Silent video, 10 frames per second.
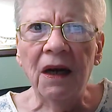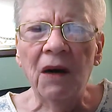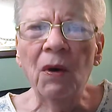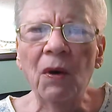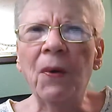
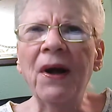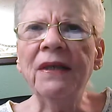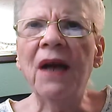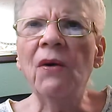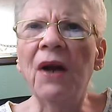would bring
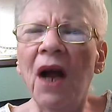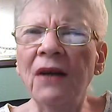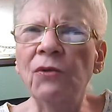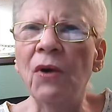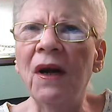down a
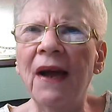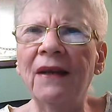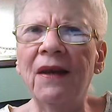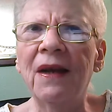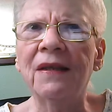country
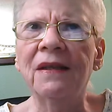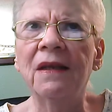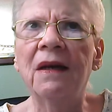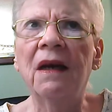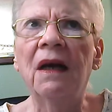like this
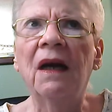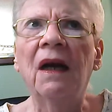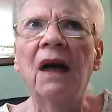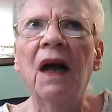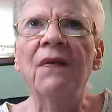
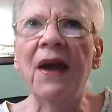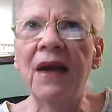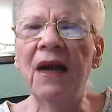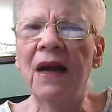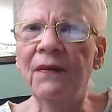that
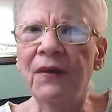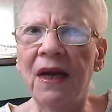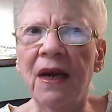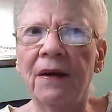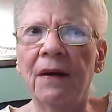he lives
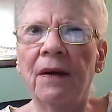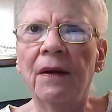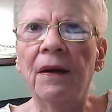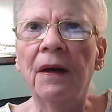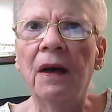in.
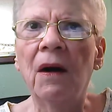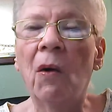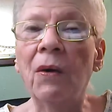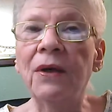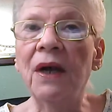
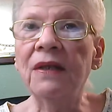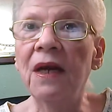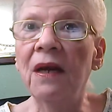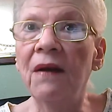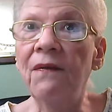Or does
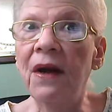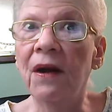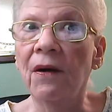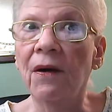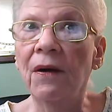he live here?